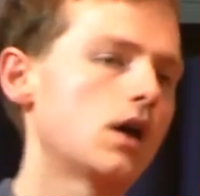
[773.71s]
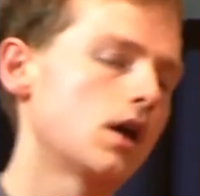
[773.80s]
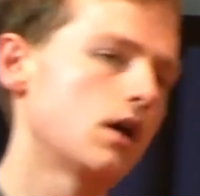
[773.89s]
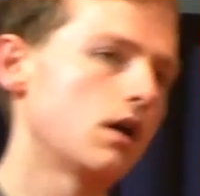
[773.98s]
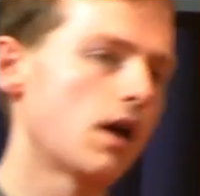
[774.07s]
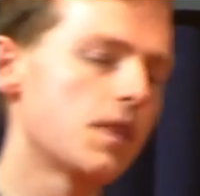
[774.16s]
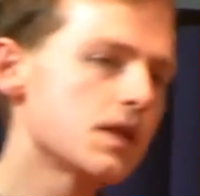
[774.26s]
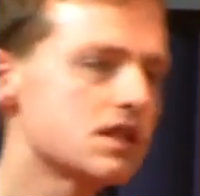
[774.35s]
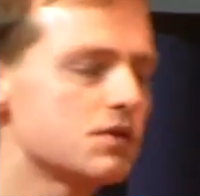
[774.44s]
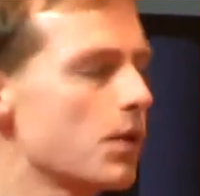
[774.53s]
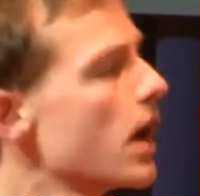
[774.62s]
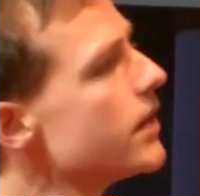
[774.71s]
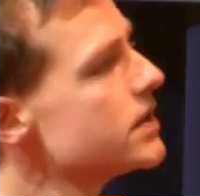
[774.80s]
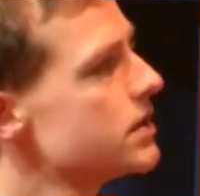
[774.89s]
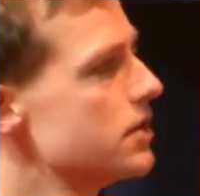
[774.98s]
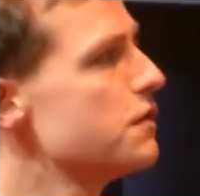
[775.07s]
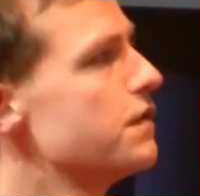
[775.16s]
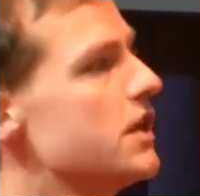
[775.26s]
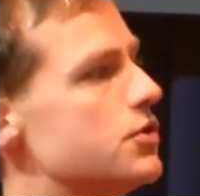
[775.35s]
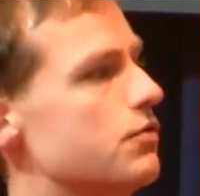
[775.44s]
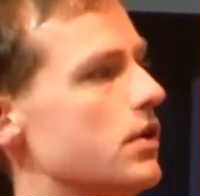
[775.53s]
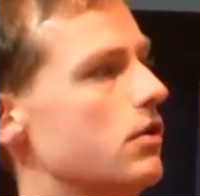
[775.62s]
And this is where there's a new
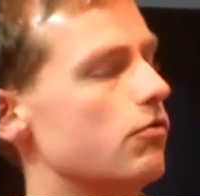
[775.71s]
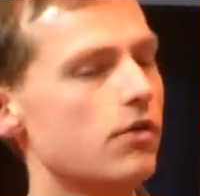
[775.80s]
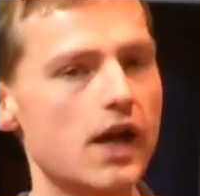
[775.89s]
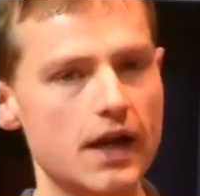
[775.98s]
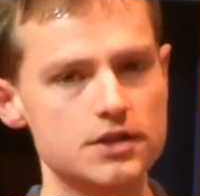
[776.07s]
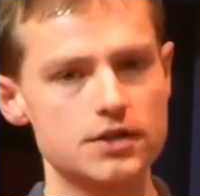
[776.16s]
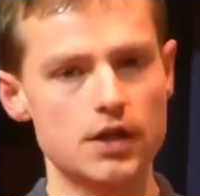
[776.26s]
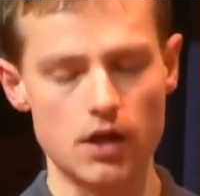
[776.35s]
feature in React